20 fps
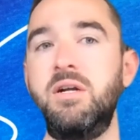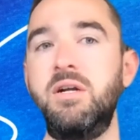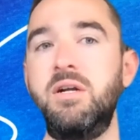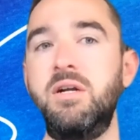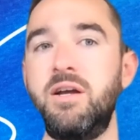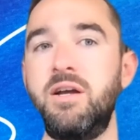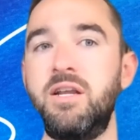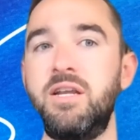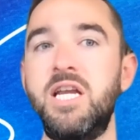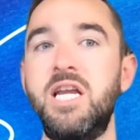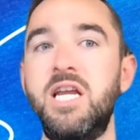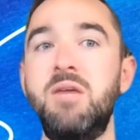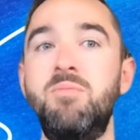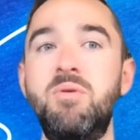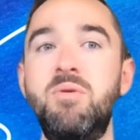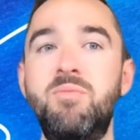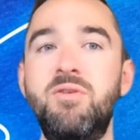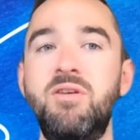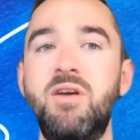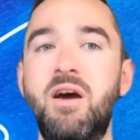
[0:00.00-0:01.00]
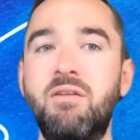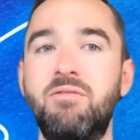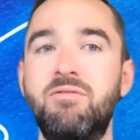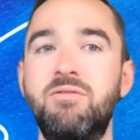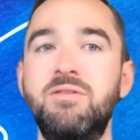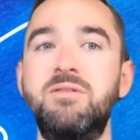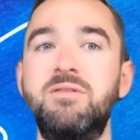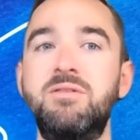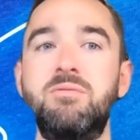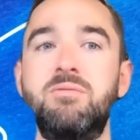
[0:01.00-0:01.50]
and eBPF
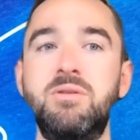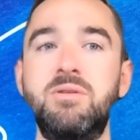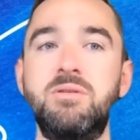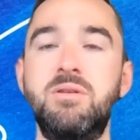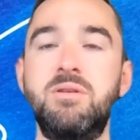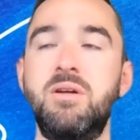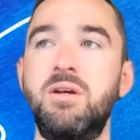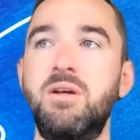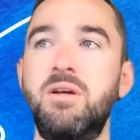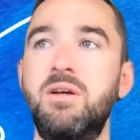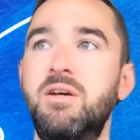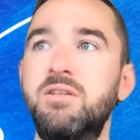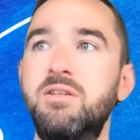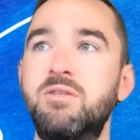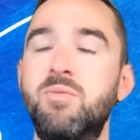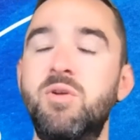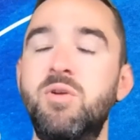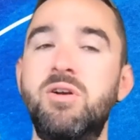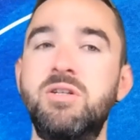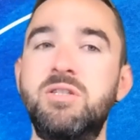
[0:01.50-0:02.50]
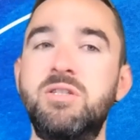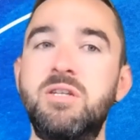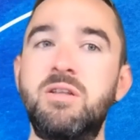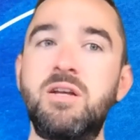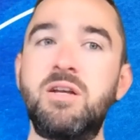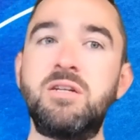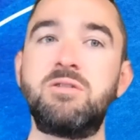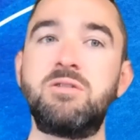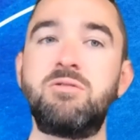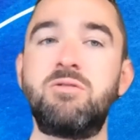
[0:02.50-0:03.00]
is doing some interesting
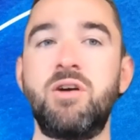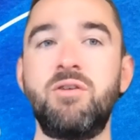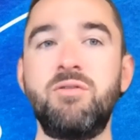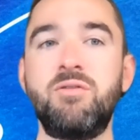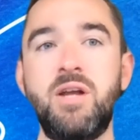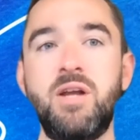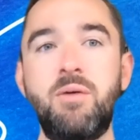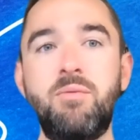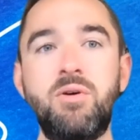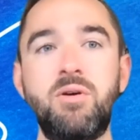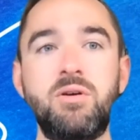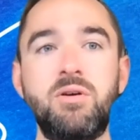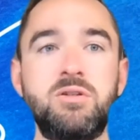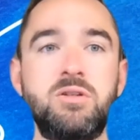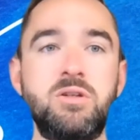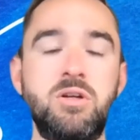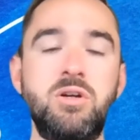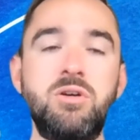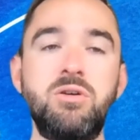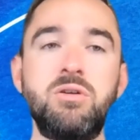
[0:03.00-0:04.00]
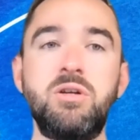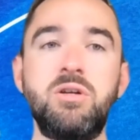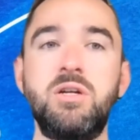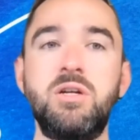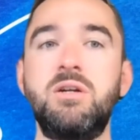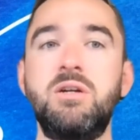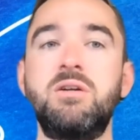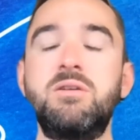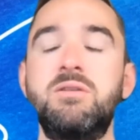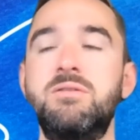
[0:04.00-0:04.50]
things around network
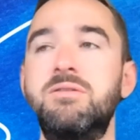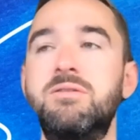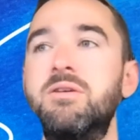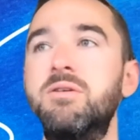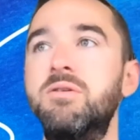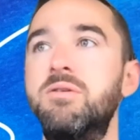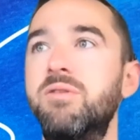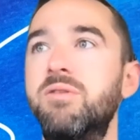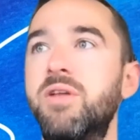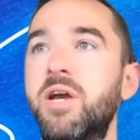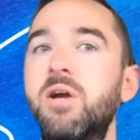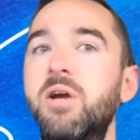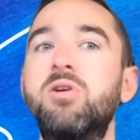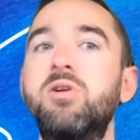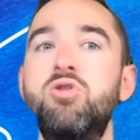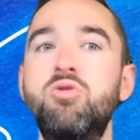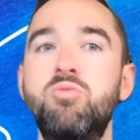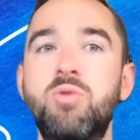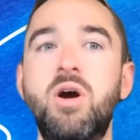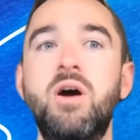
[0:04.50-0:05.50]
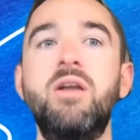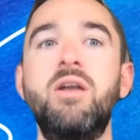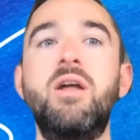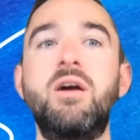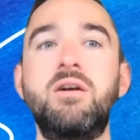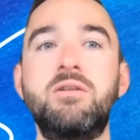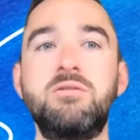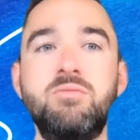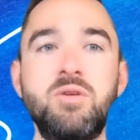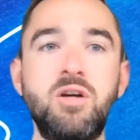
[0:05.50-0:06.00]
security. So like a KubeCon
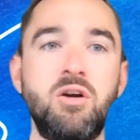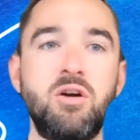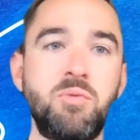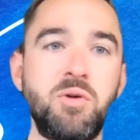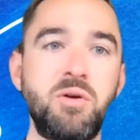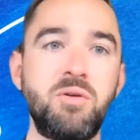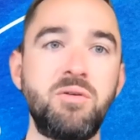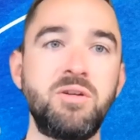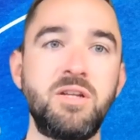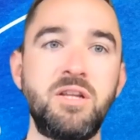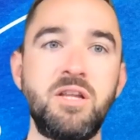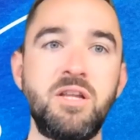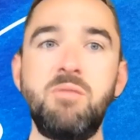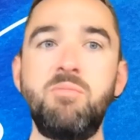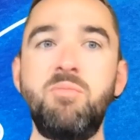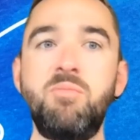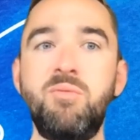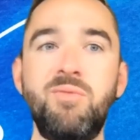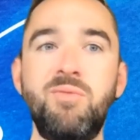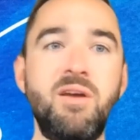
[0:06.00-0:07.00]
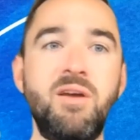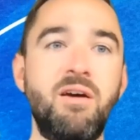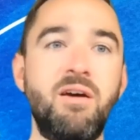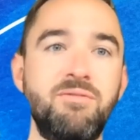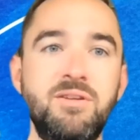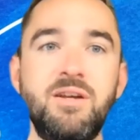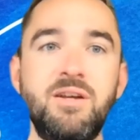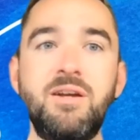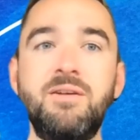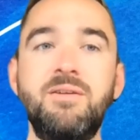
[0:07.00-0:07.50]
next week, I'll be going to the eBPF
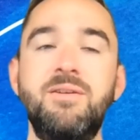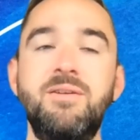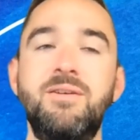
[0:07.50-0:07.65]
day.